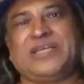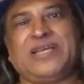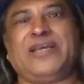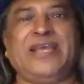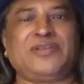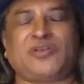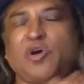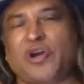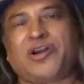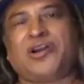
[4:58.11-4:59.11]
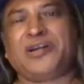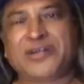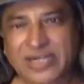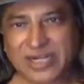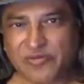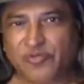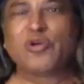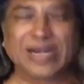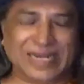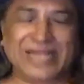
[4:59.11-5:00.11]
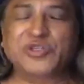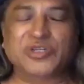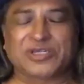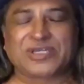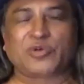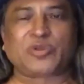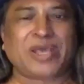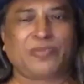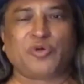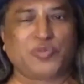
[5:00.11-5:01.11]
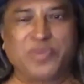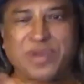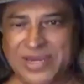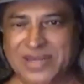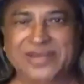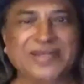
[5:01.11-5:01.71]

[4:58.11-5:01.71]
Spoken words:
his or her full attention. There would be